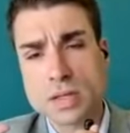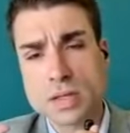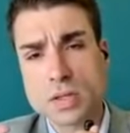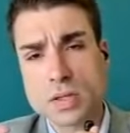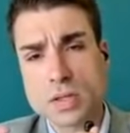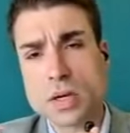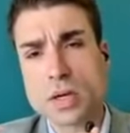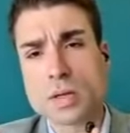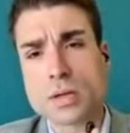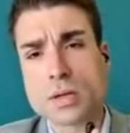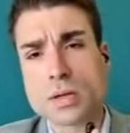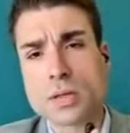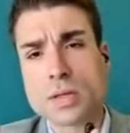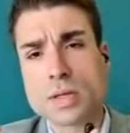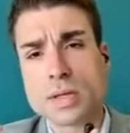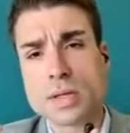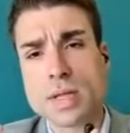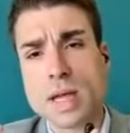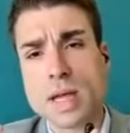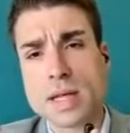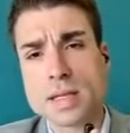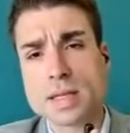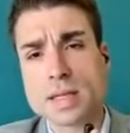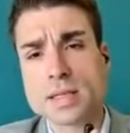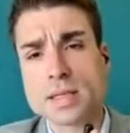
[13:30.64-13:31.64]
it's on the
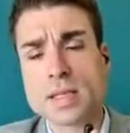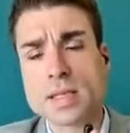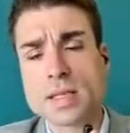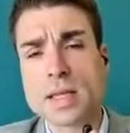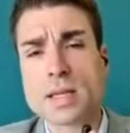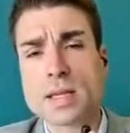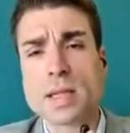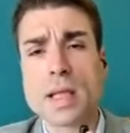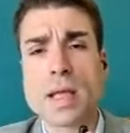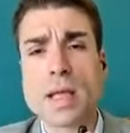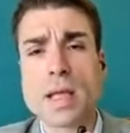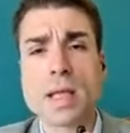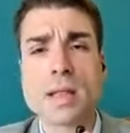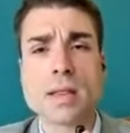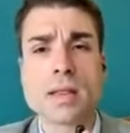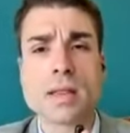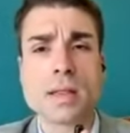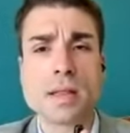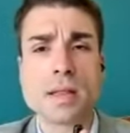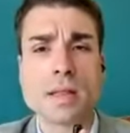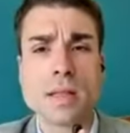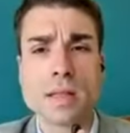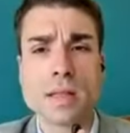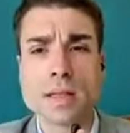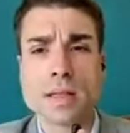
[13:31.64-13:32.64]
data set
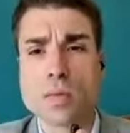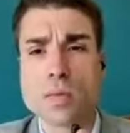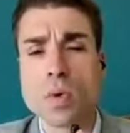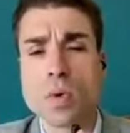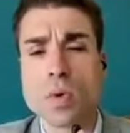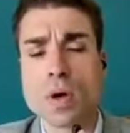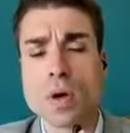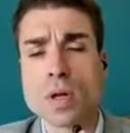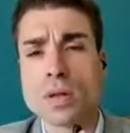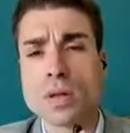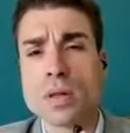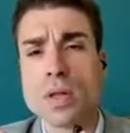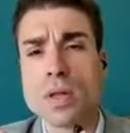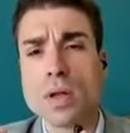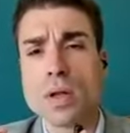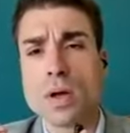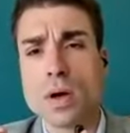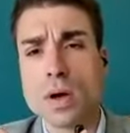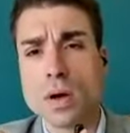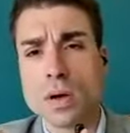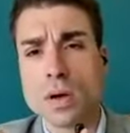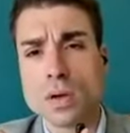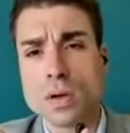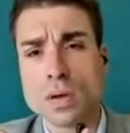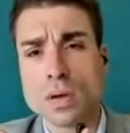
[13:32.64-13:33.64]
and that one
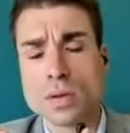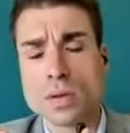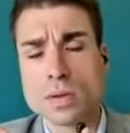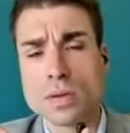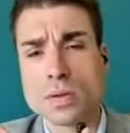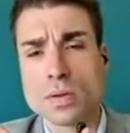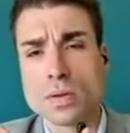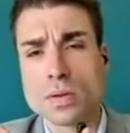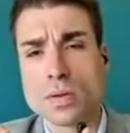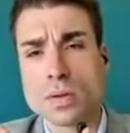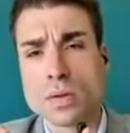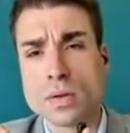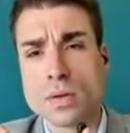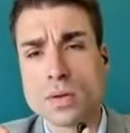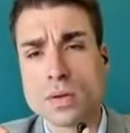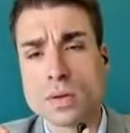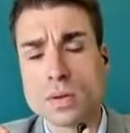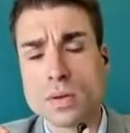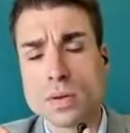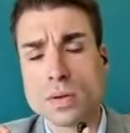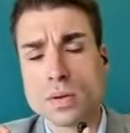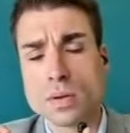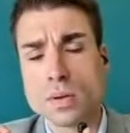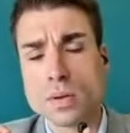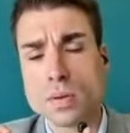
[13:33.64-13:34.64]
on the
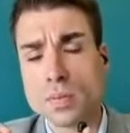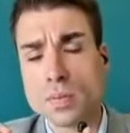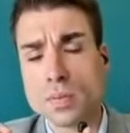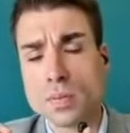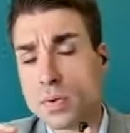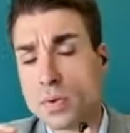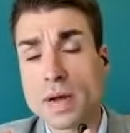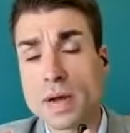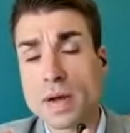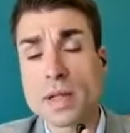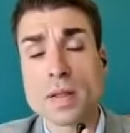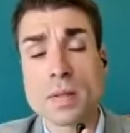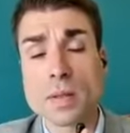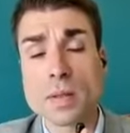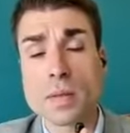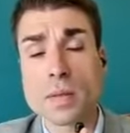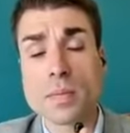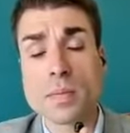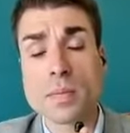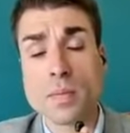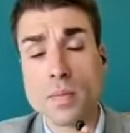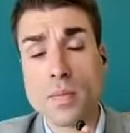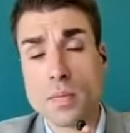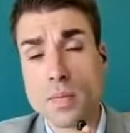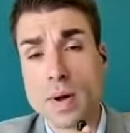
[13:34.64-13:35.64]
provided
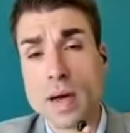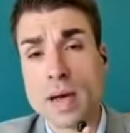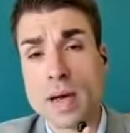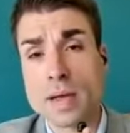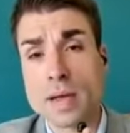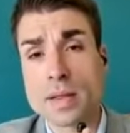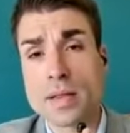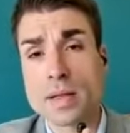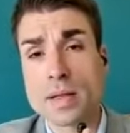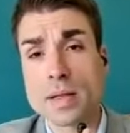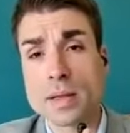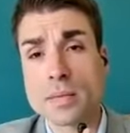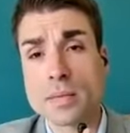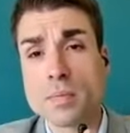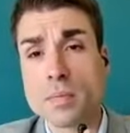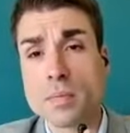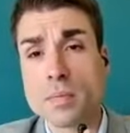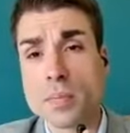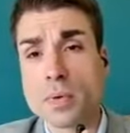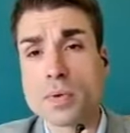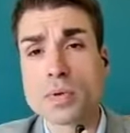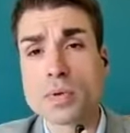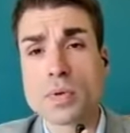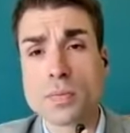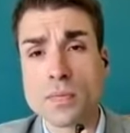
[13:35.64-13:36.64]
by the
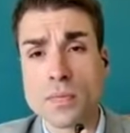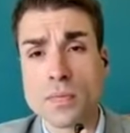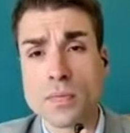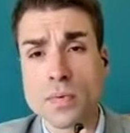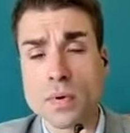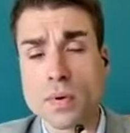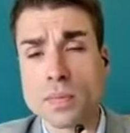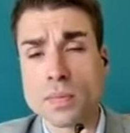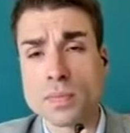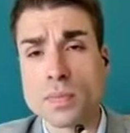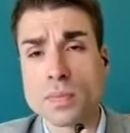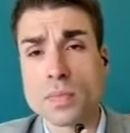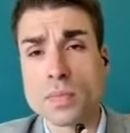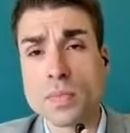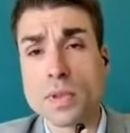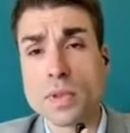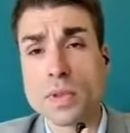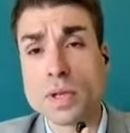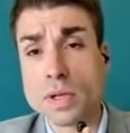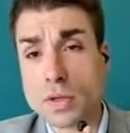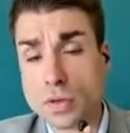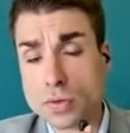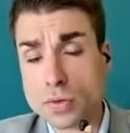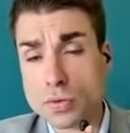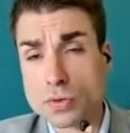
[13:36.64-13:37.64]
input from
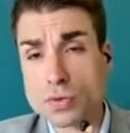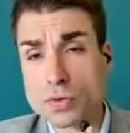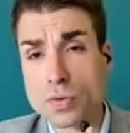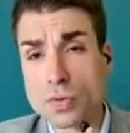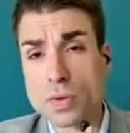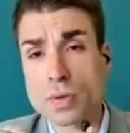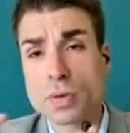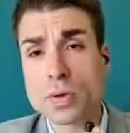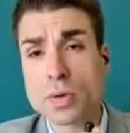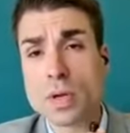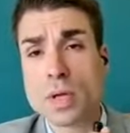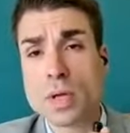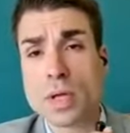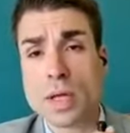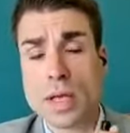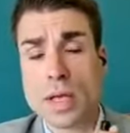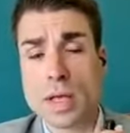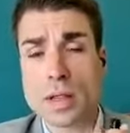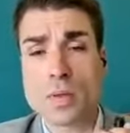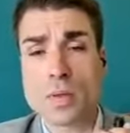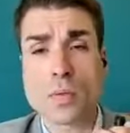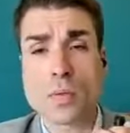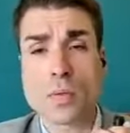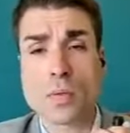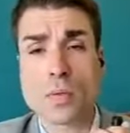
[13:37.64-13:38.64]
the user.
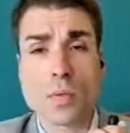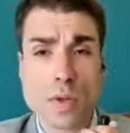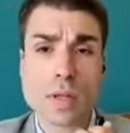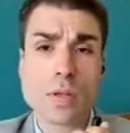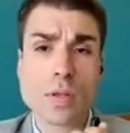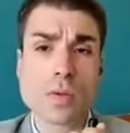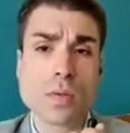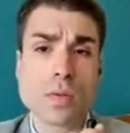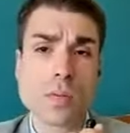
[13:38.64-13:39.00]
And